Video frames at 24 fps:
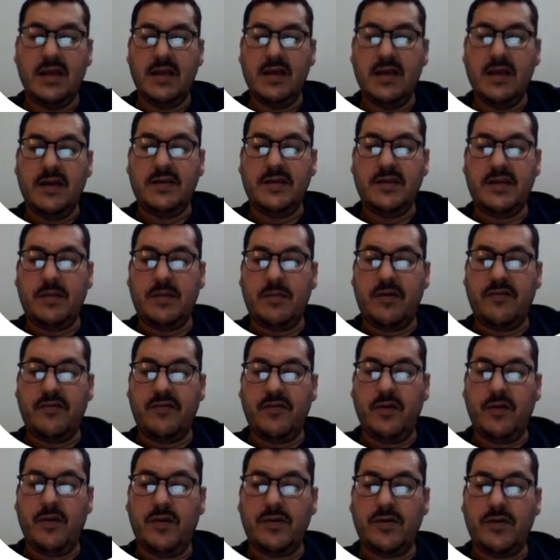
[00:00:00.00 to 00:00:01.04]
Number
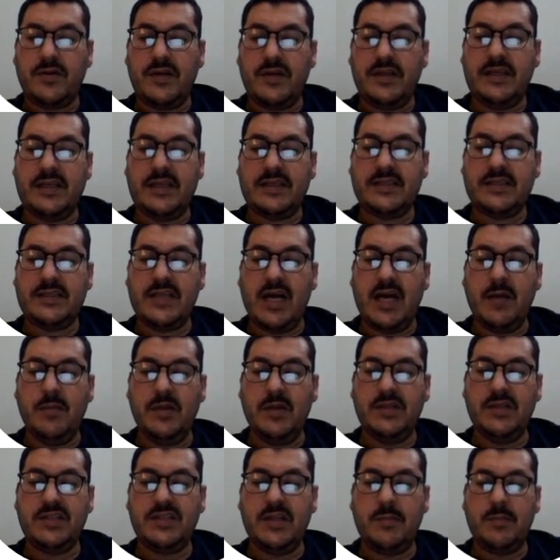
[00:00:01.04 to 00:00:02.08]
4, in
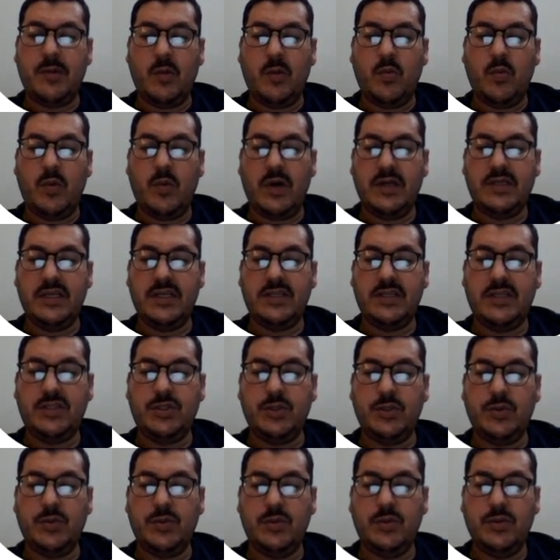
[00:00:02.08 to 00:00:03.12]
examples number 1 and
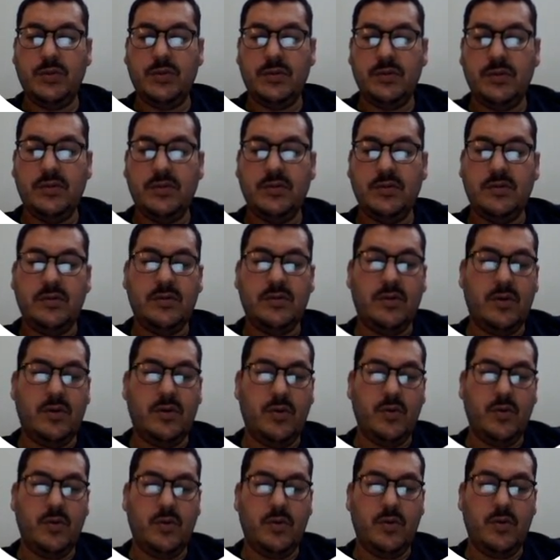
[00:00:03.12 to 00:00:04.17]
2,
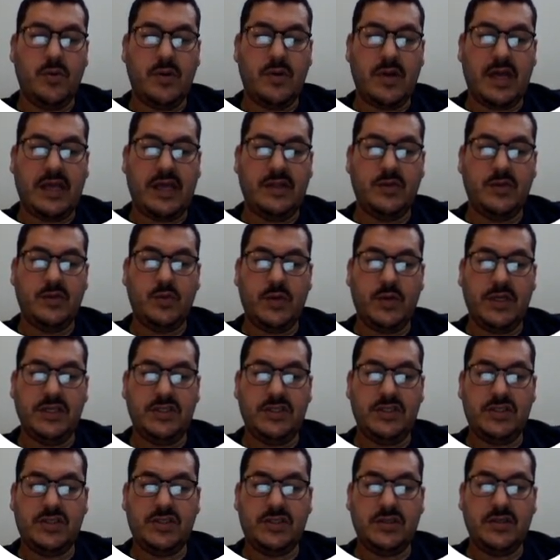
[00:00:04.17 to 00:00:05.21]
who and
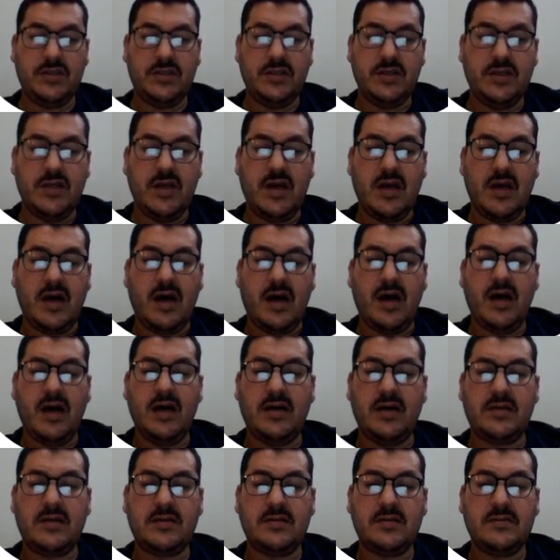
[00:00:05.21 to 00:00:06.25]
which
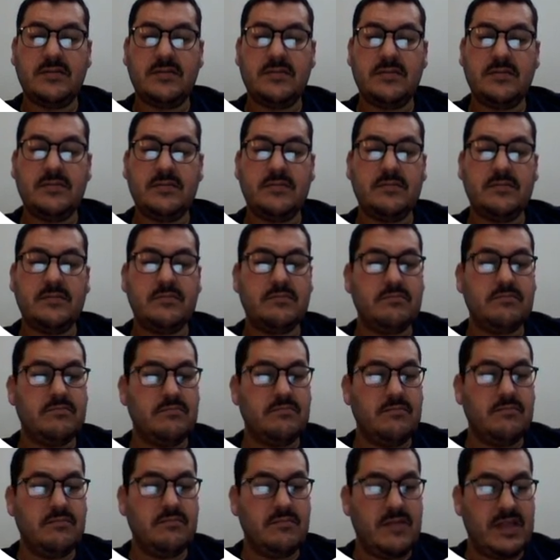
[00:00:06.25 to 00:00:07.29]
are
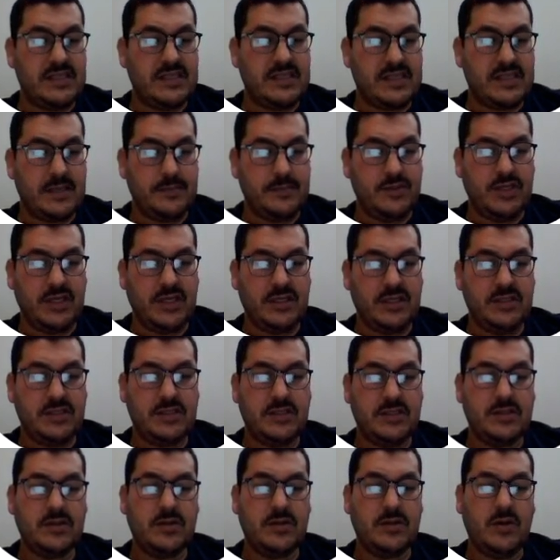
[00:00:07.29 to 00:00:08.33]
the subjects
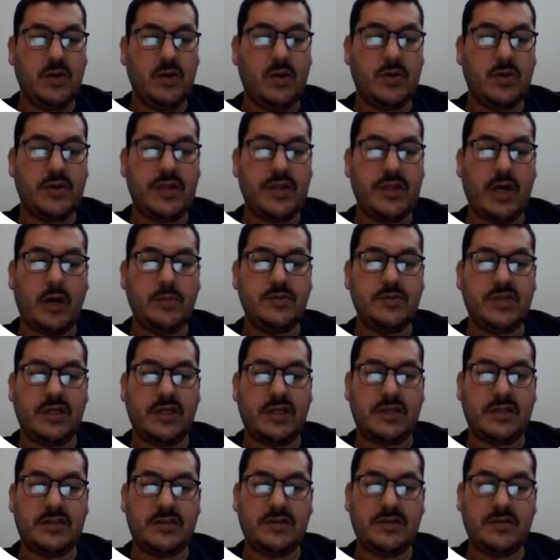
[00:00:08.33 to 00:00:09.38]
or the
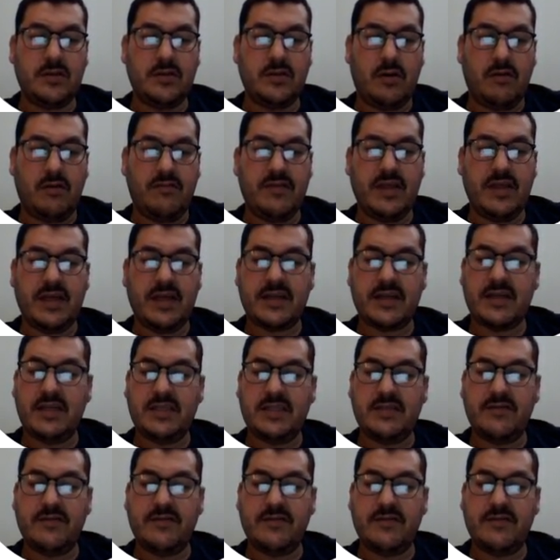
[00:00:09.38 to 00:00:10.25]
objects of their relative